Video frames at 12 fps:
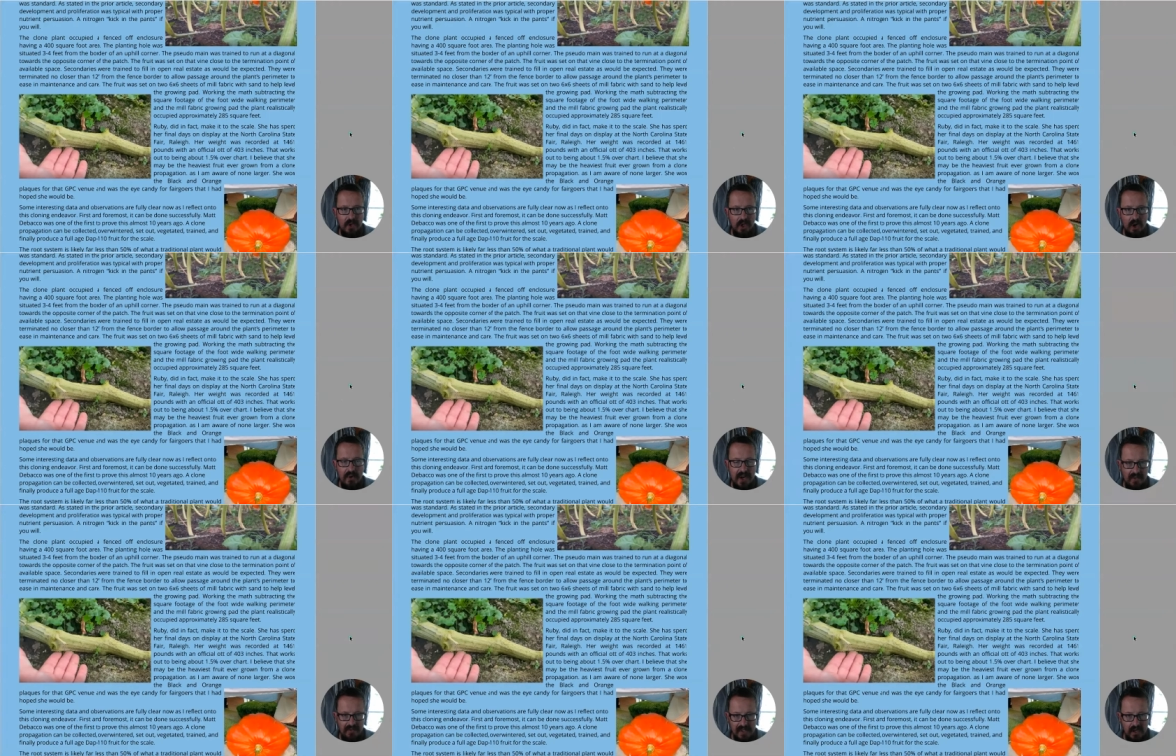go
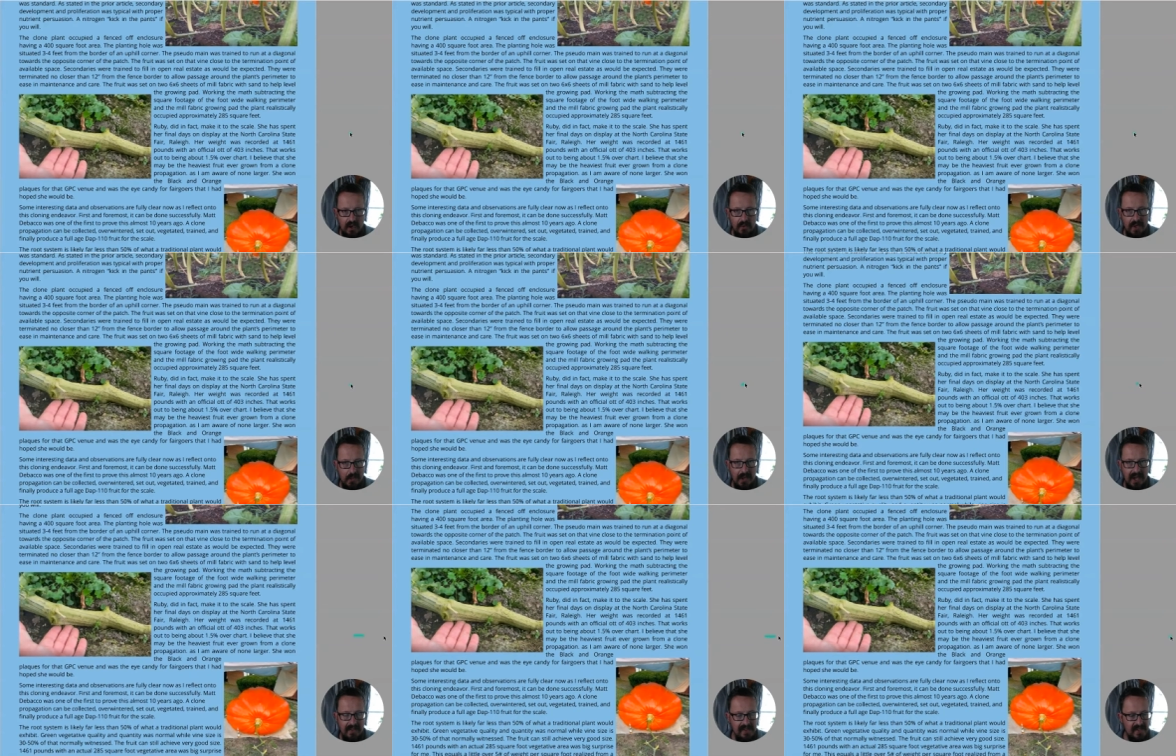down this cloning
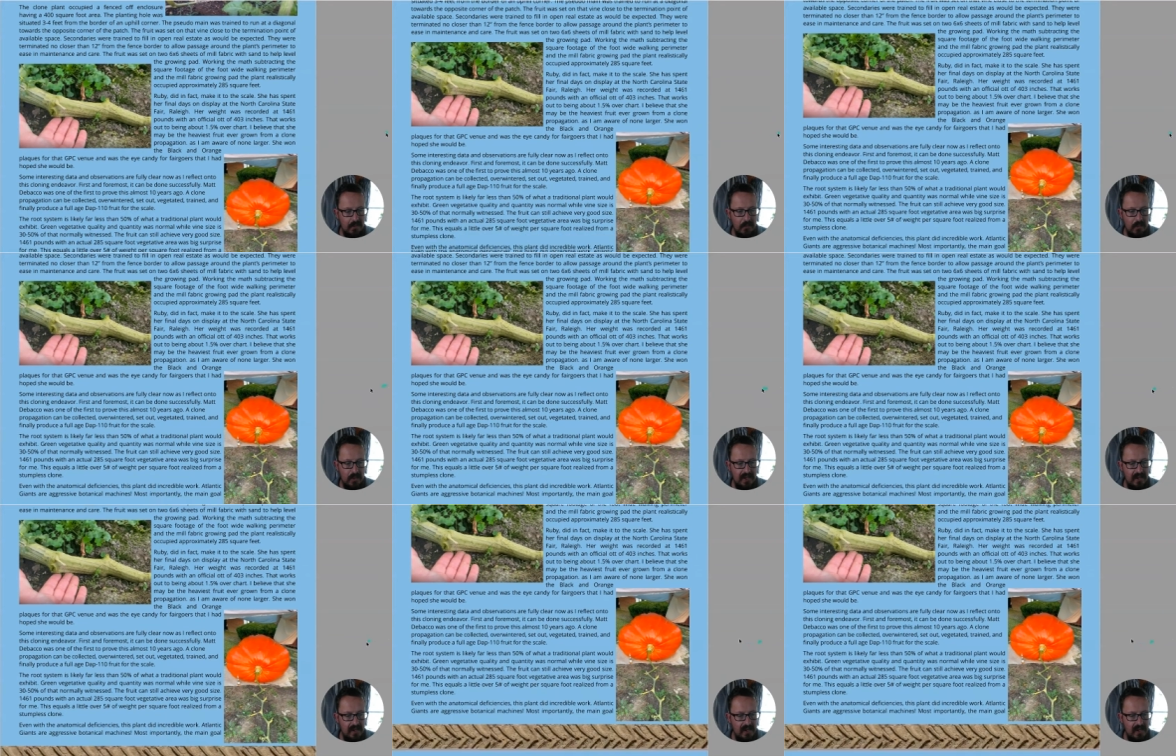path at some point.